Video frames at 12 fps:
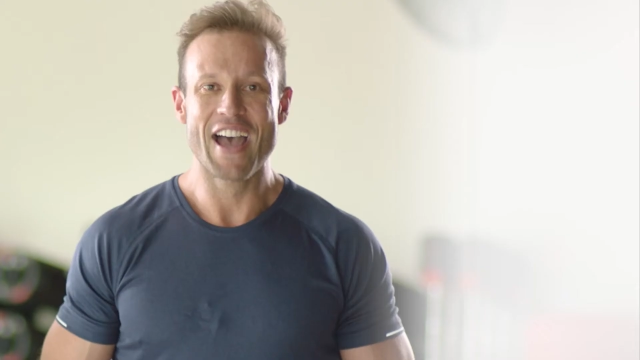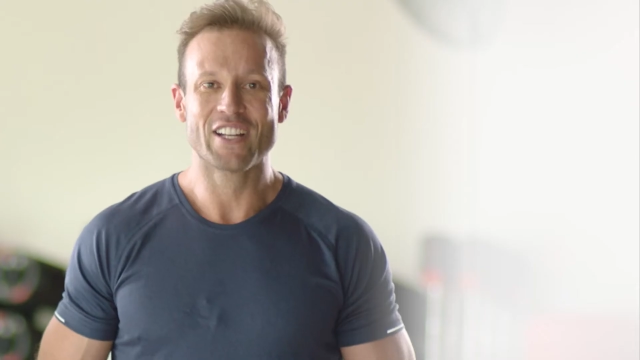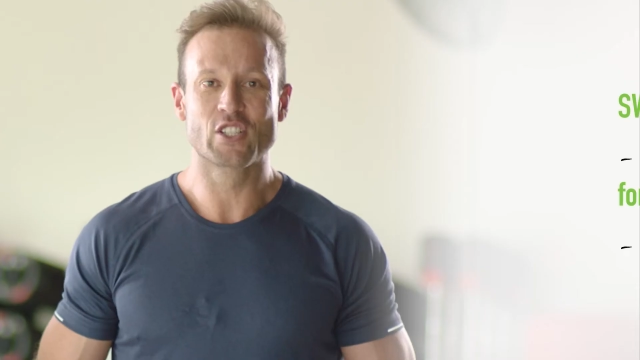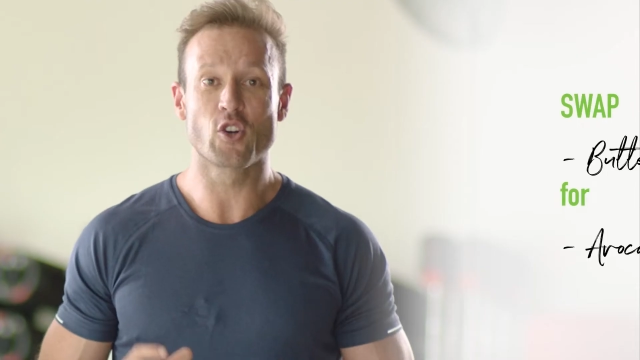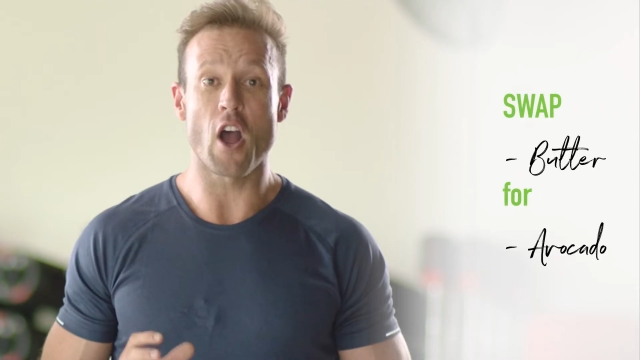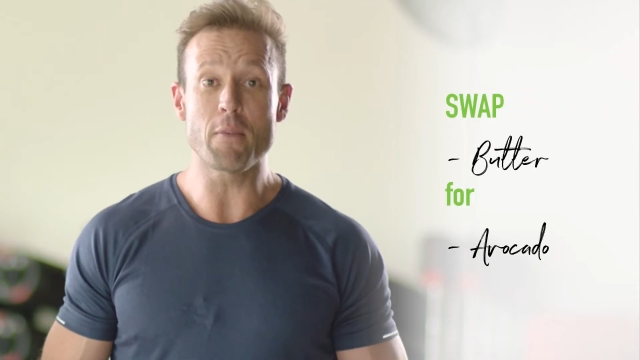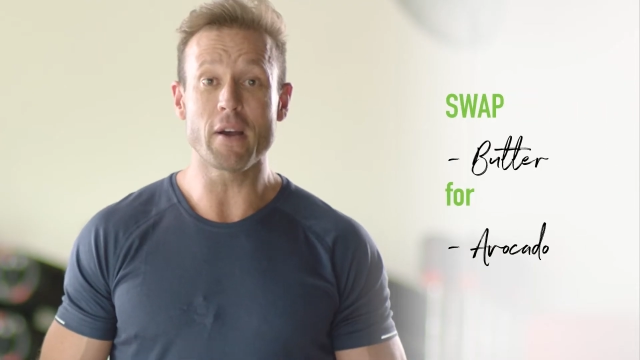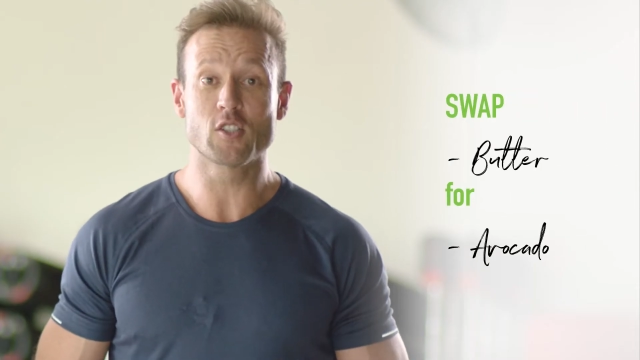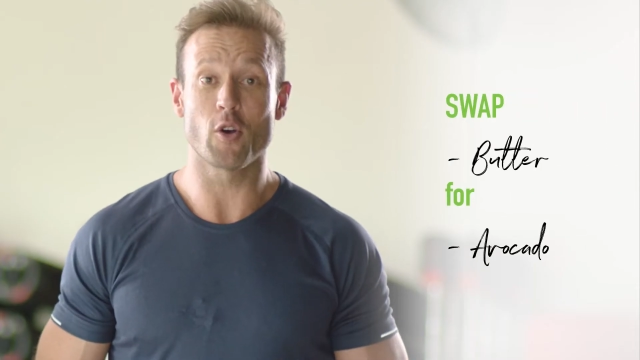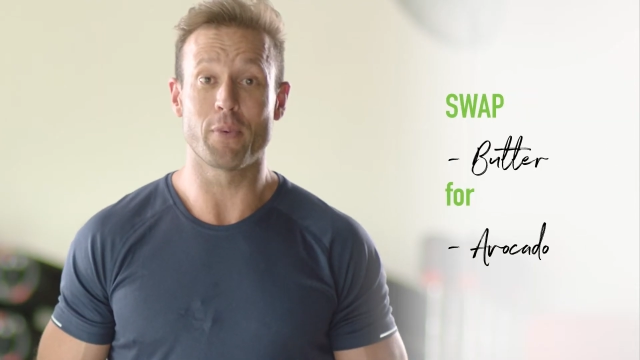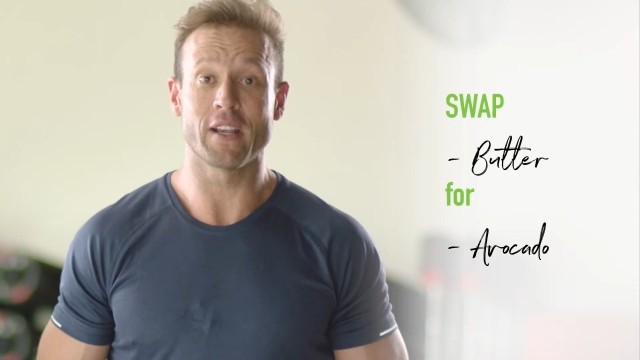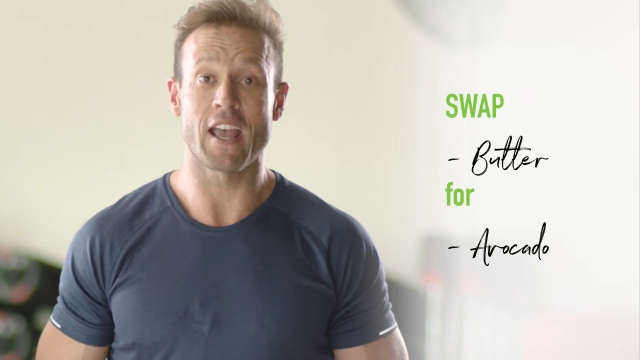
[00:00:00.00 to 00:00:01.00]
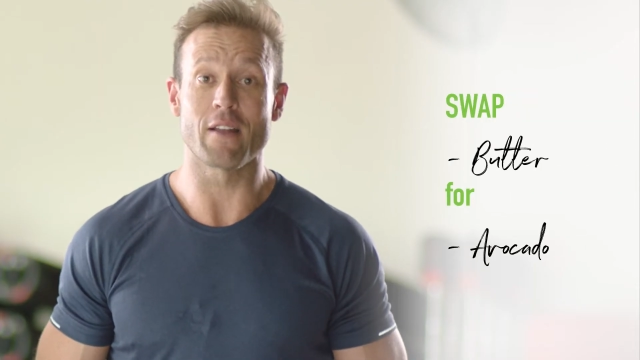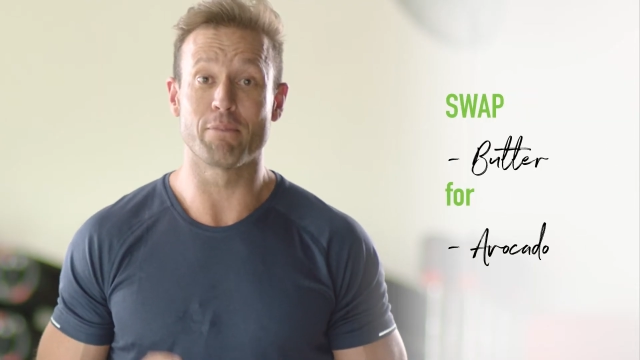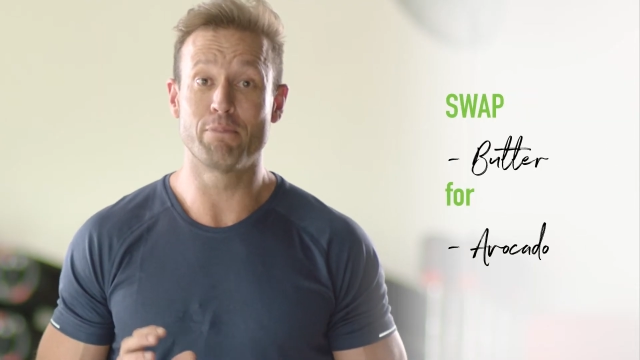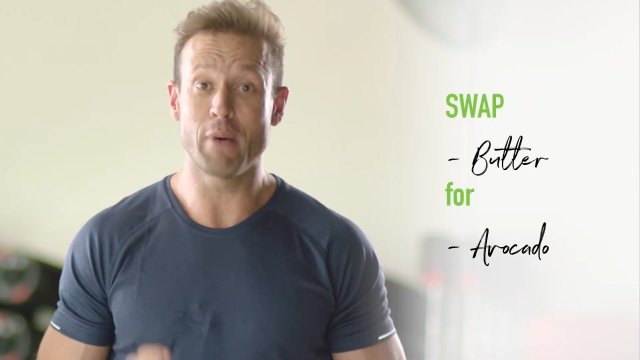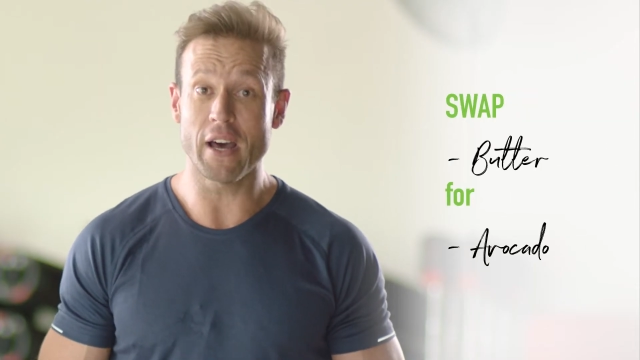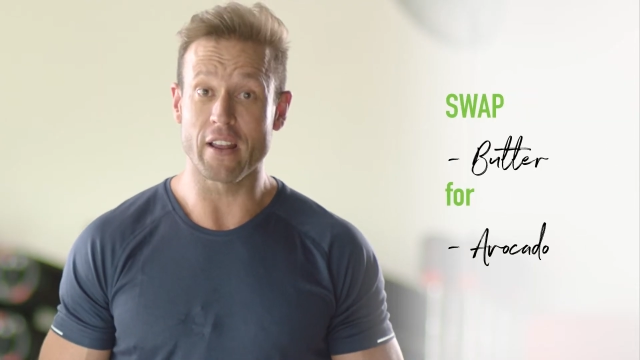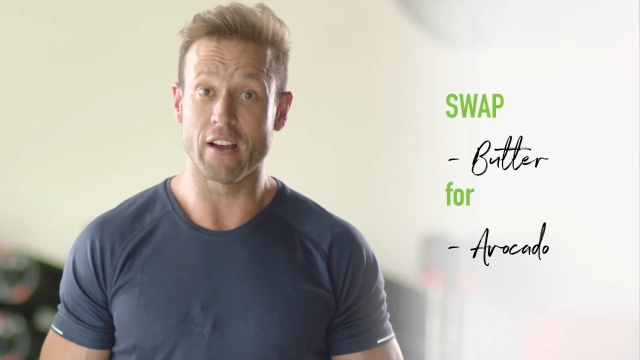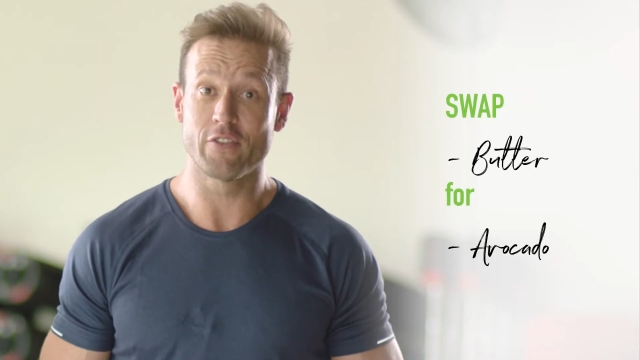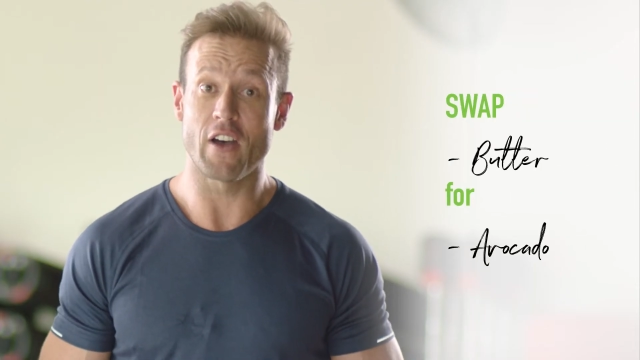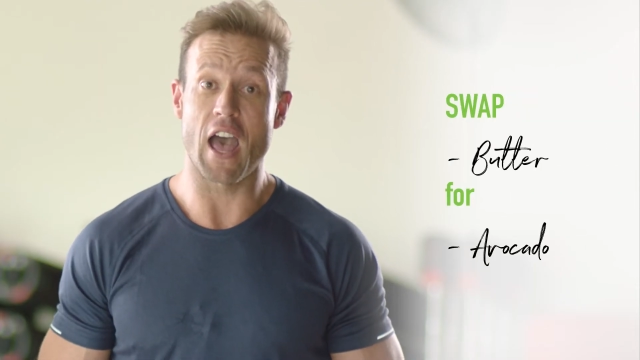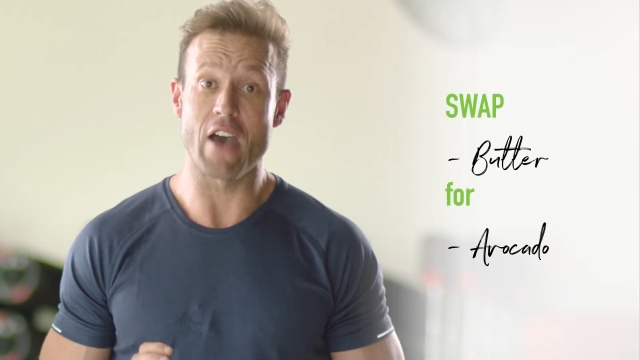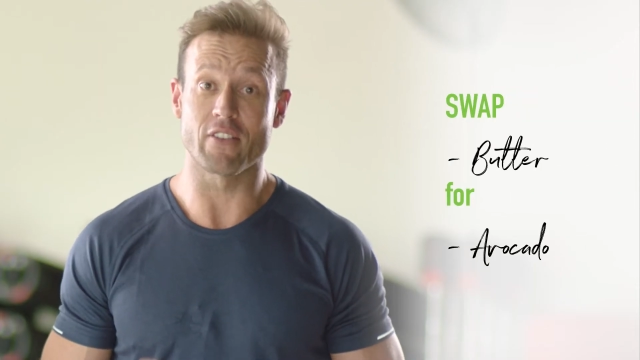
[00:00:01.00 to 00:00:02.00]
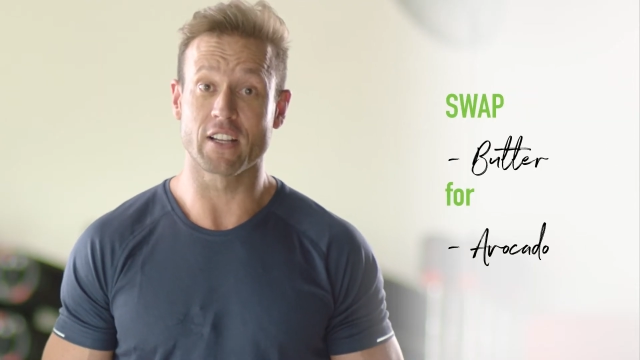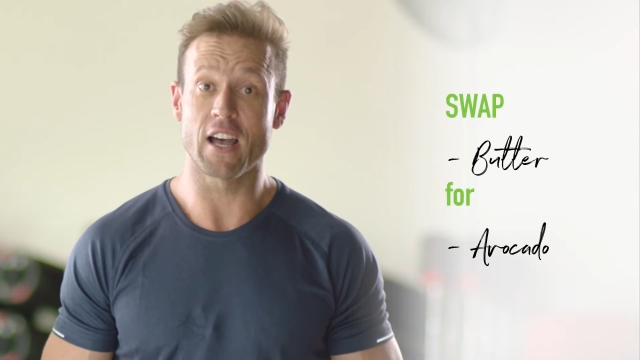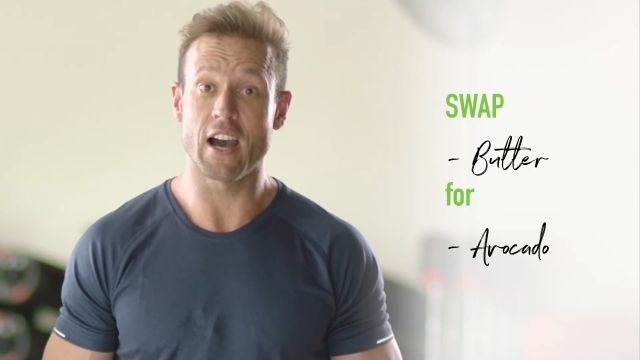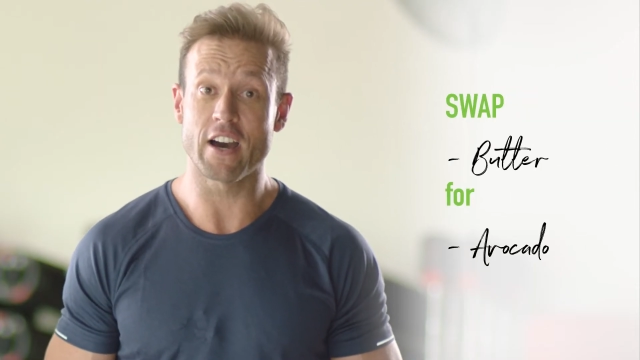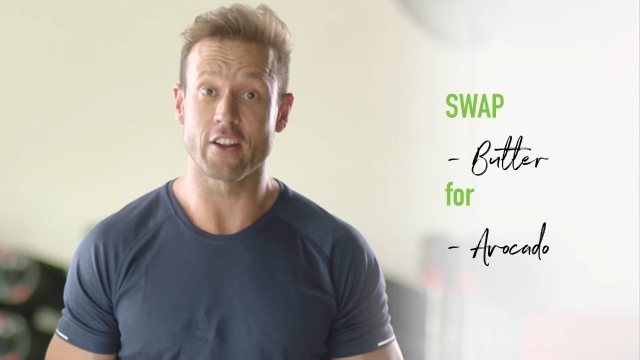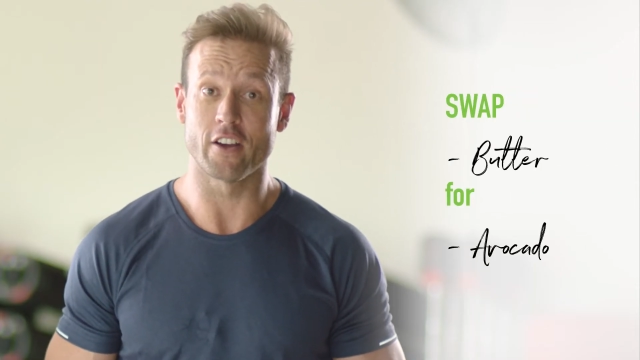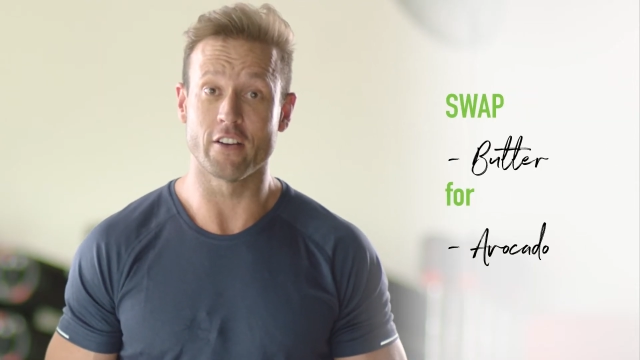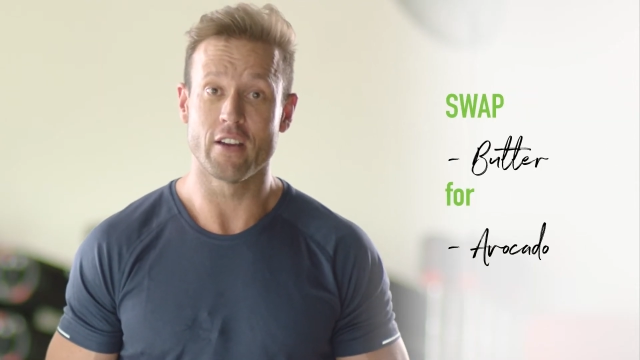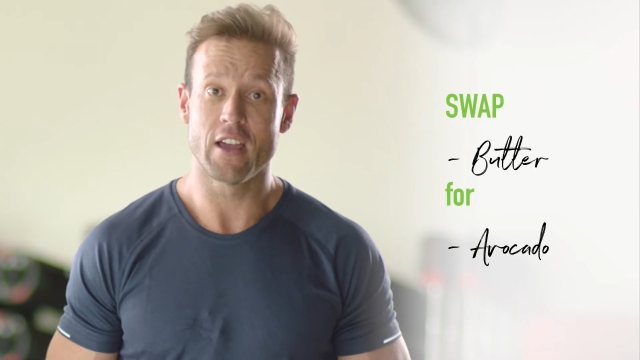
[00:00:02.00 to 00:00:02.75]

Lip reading: Try by swapping out butter for avocado.